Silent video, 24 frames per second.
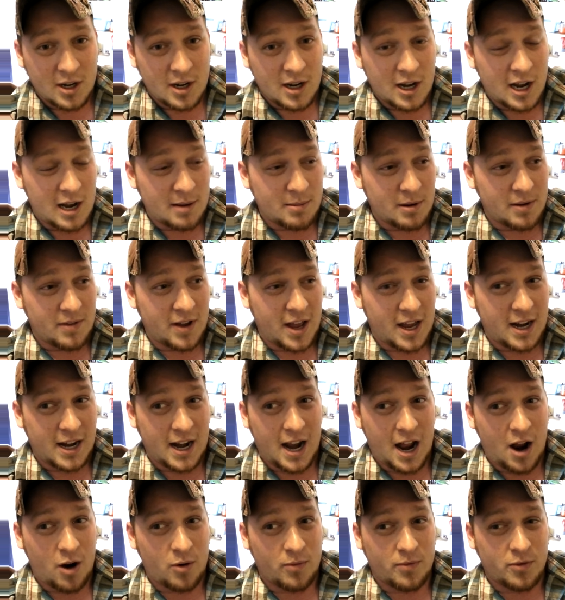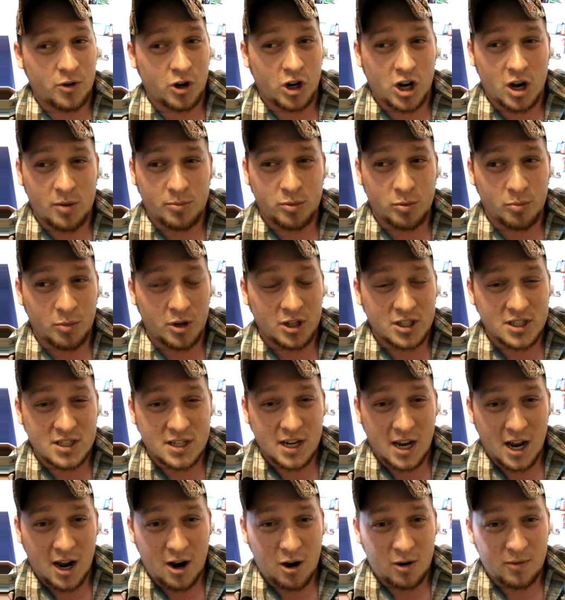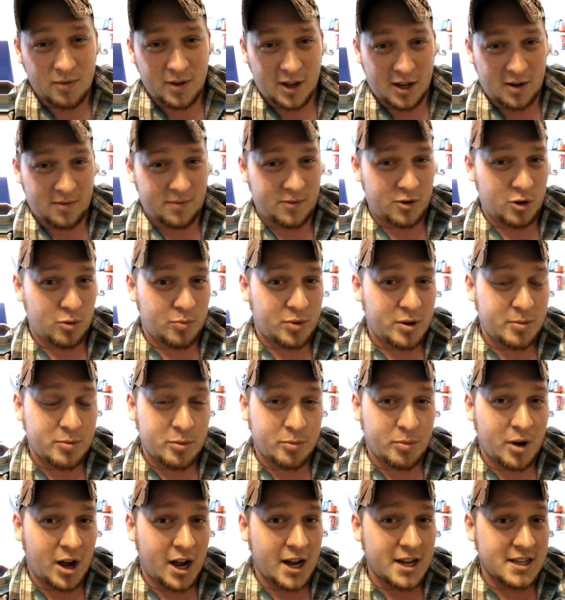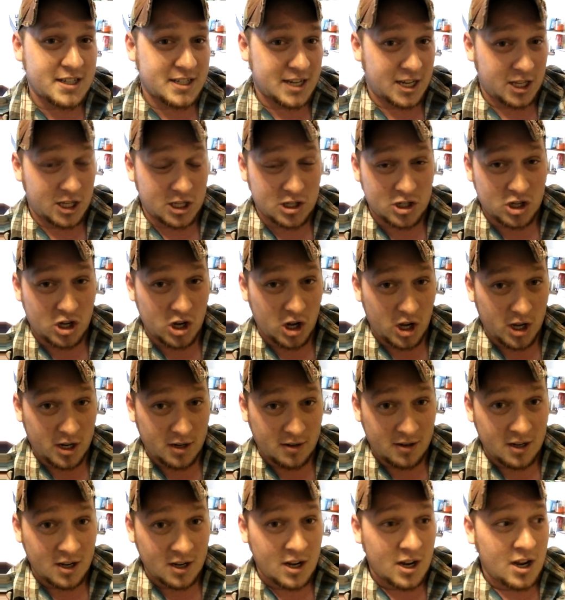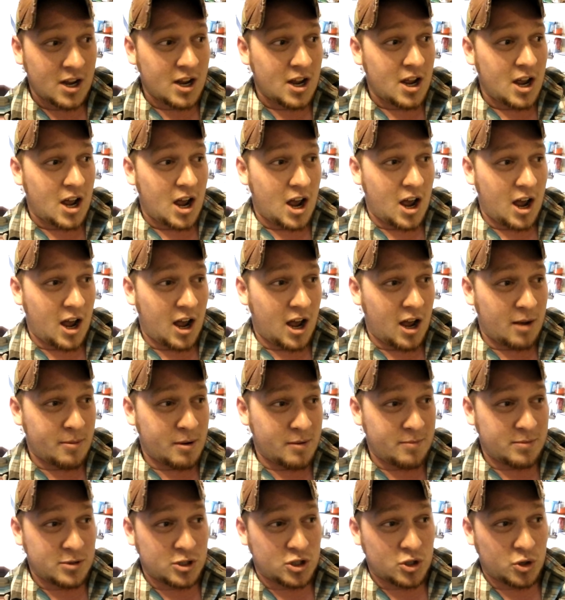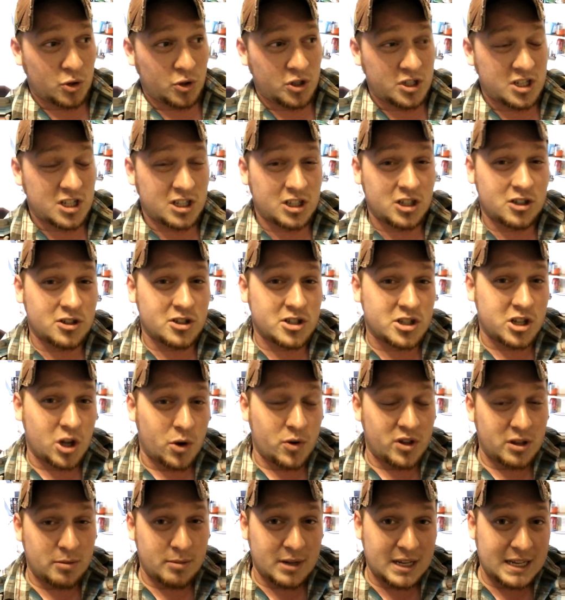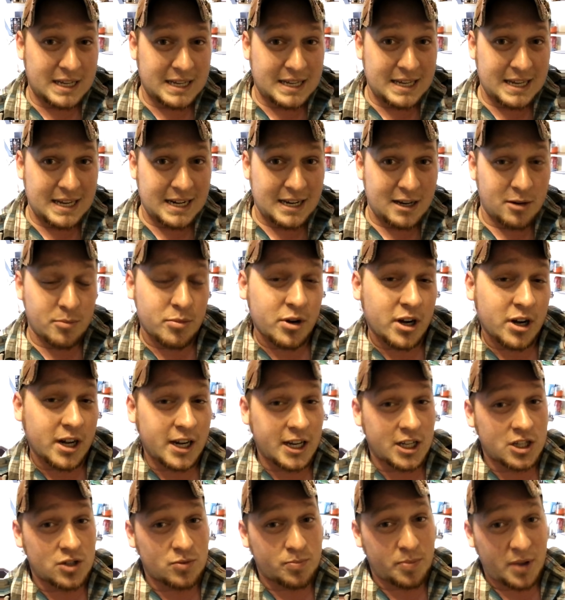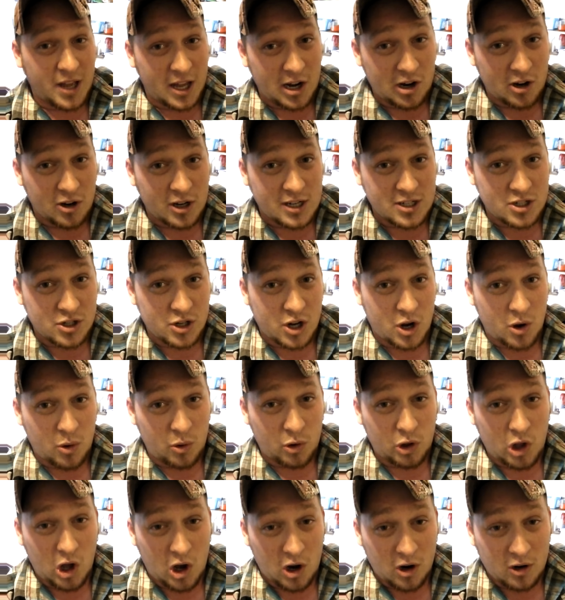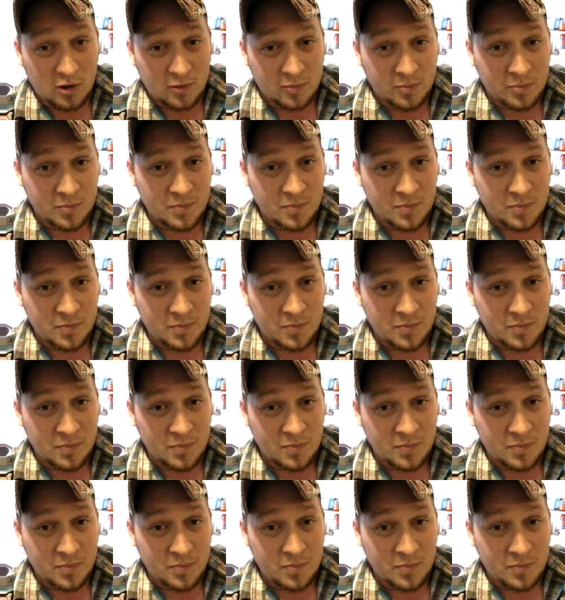I've had it out for a couple months now. I've had a few people buy, say it's good. I've been told it's a little slow in the beginning, but it gets better as you go along.